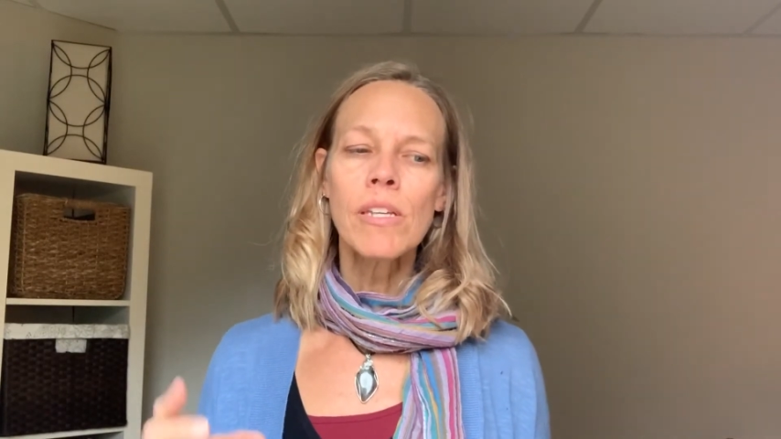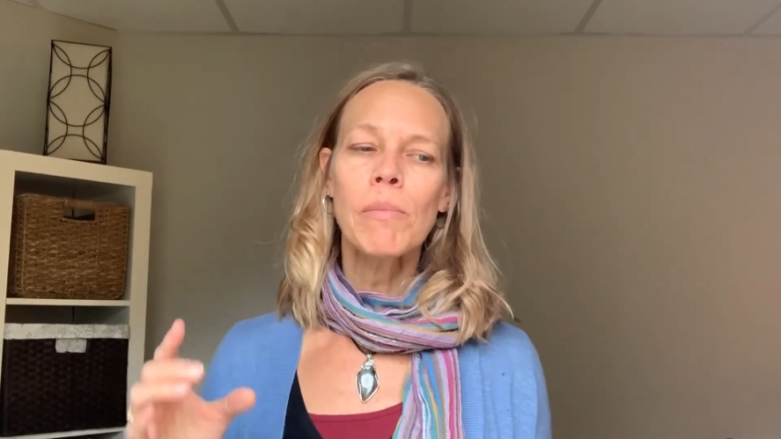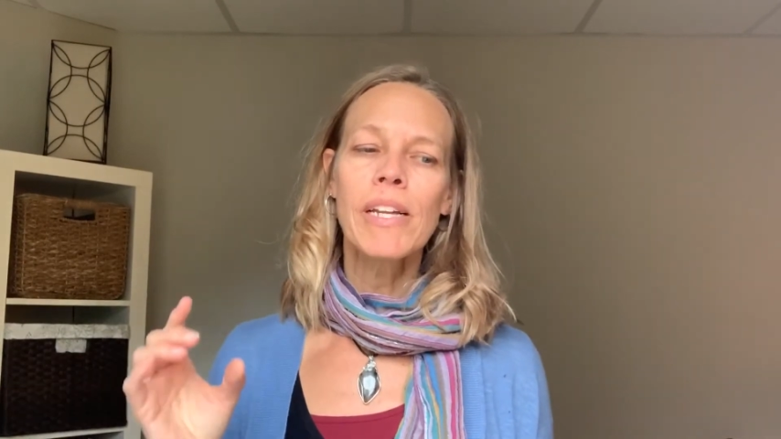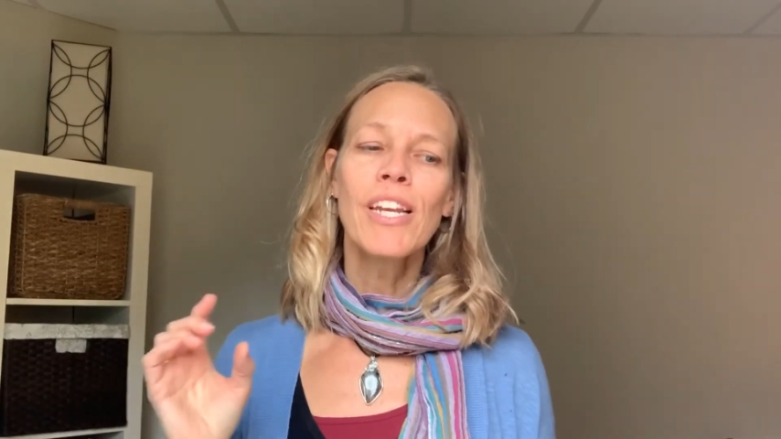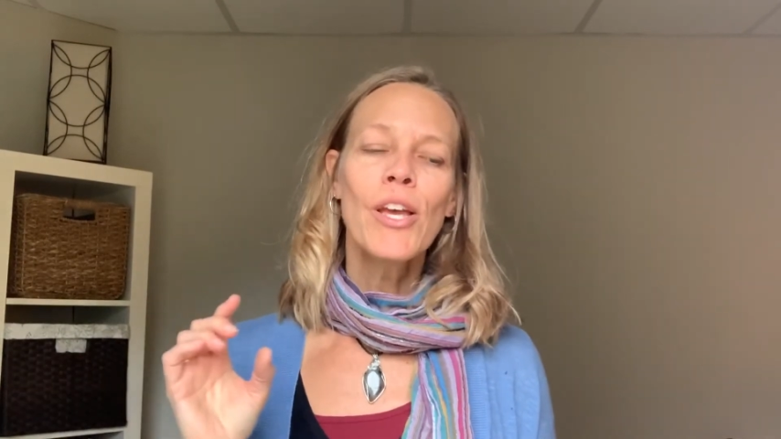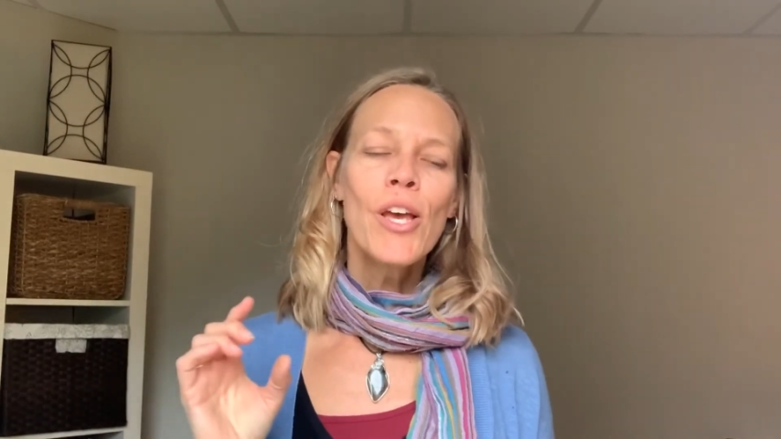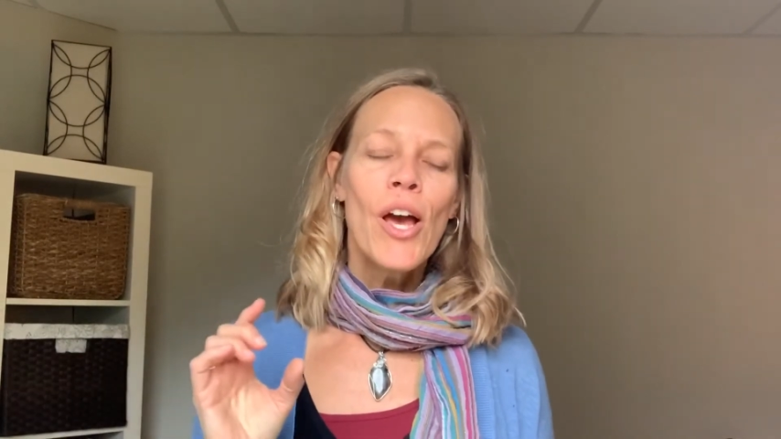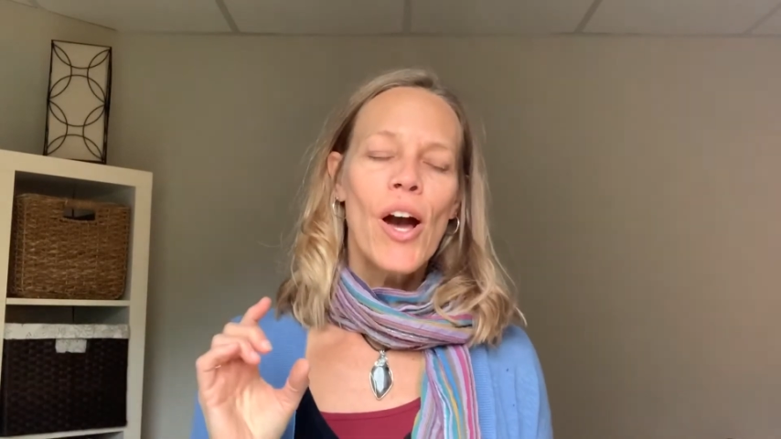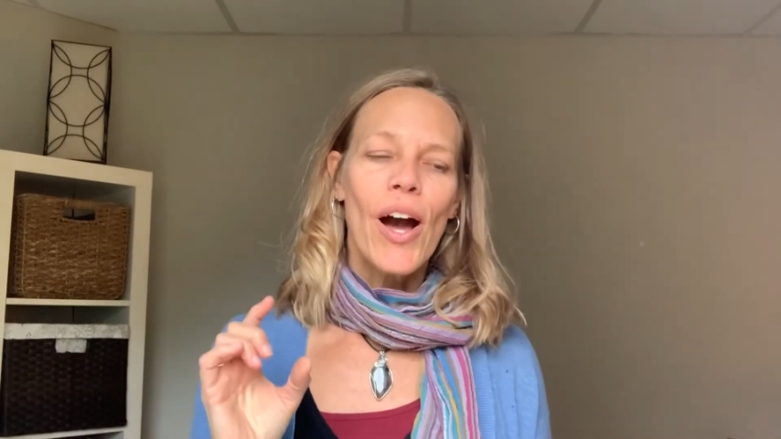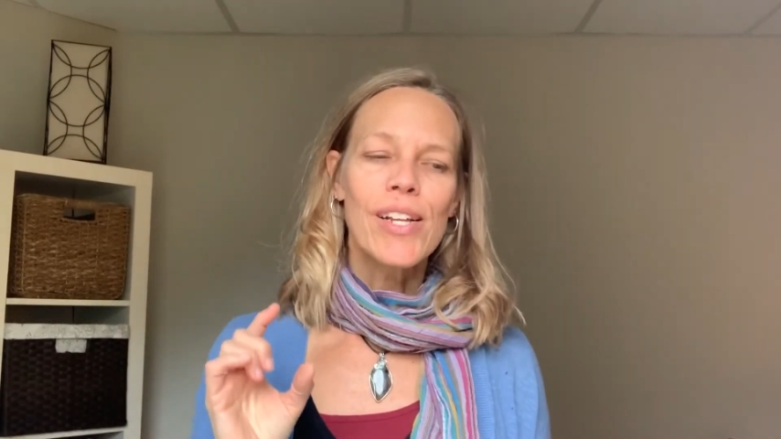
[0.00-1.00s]
But
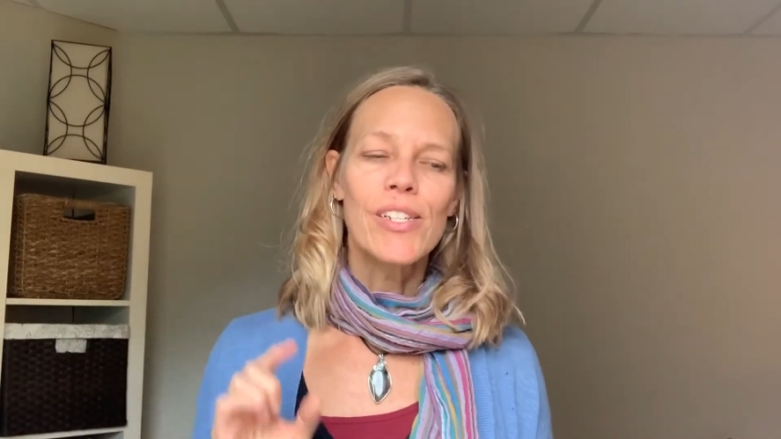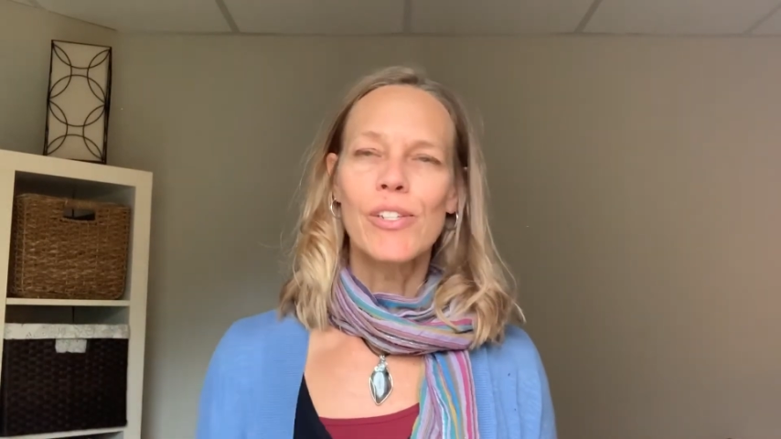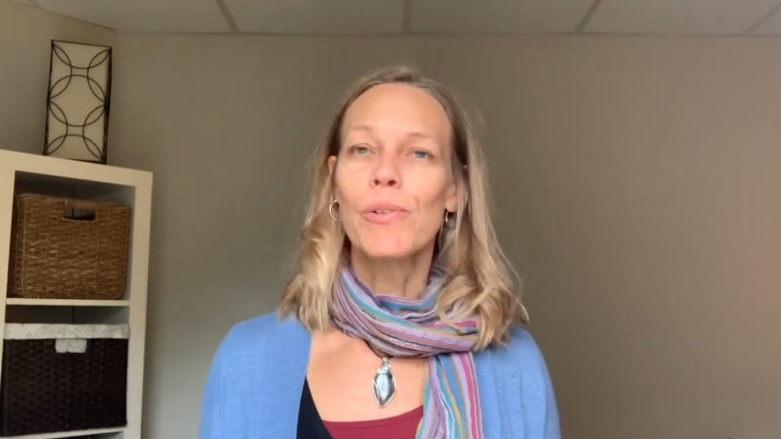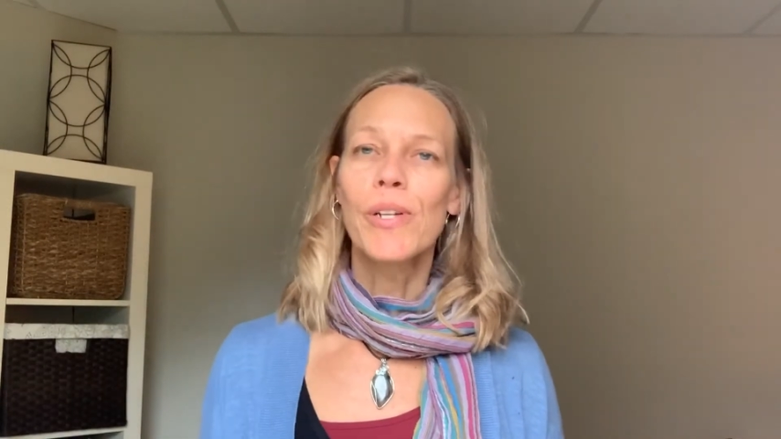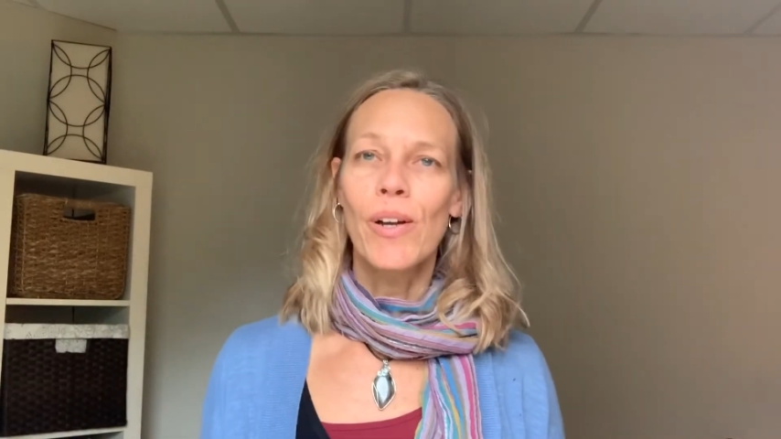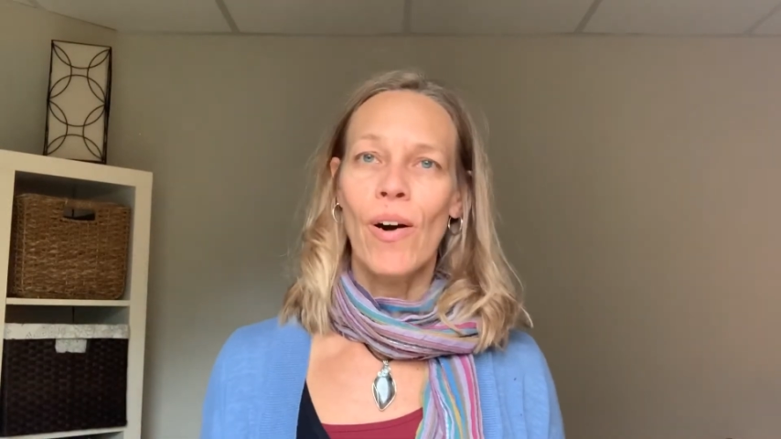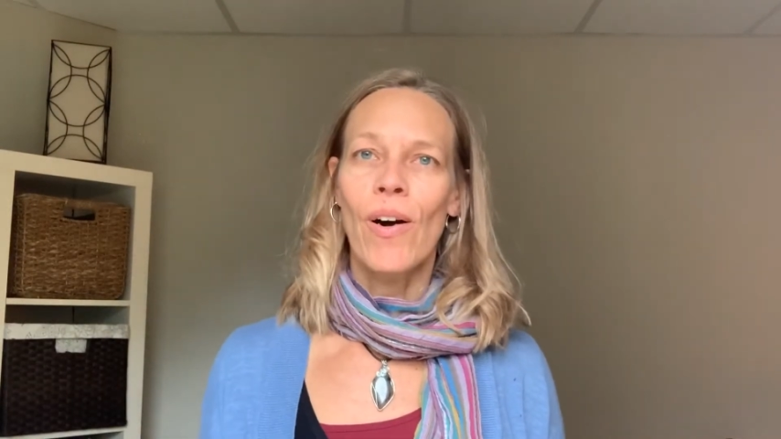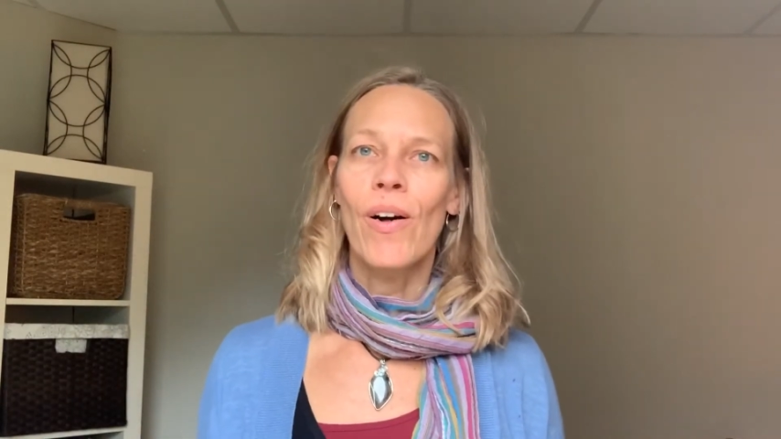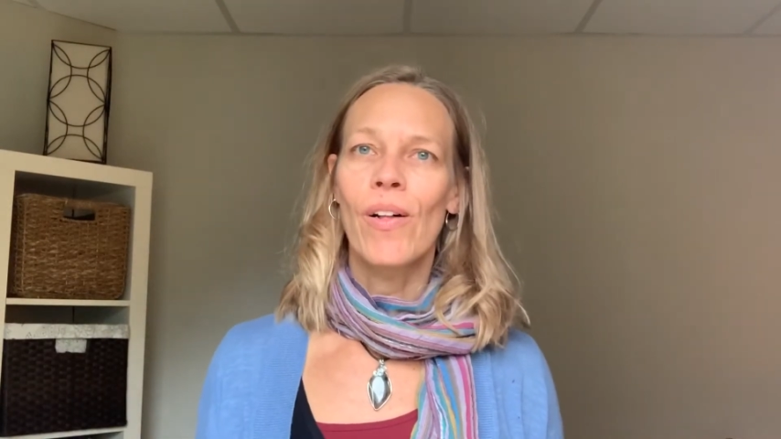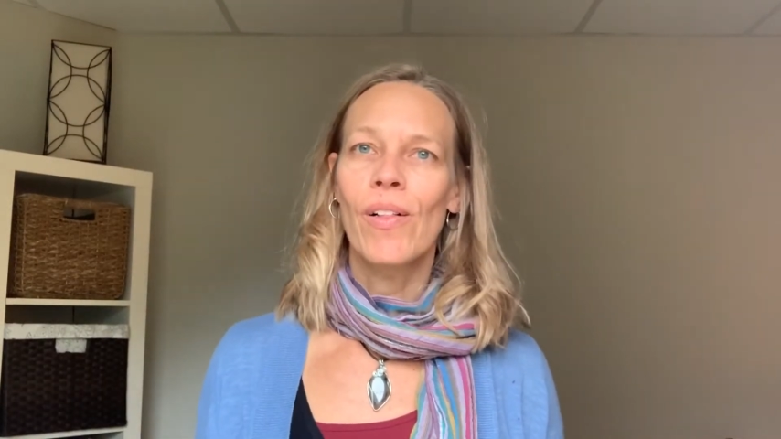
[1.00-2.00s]
I do
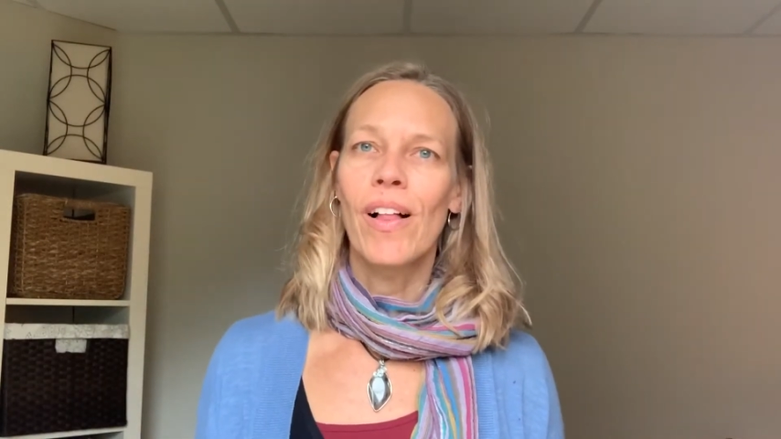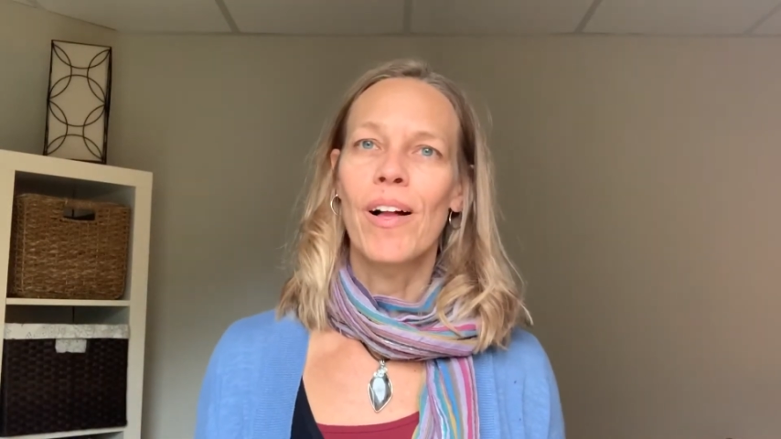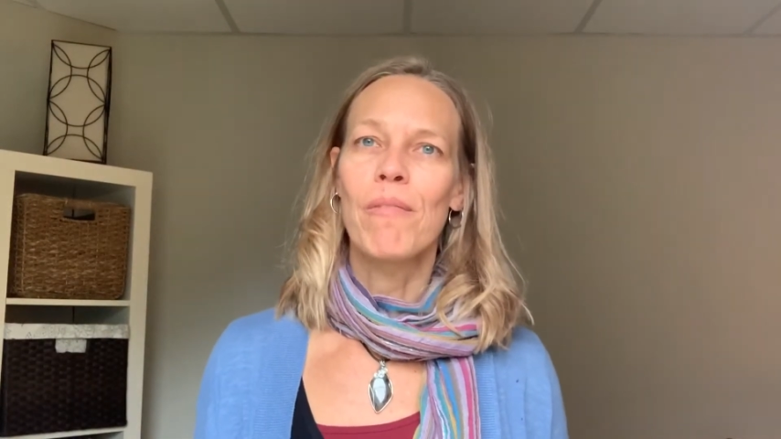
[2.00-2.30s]
recall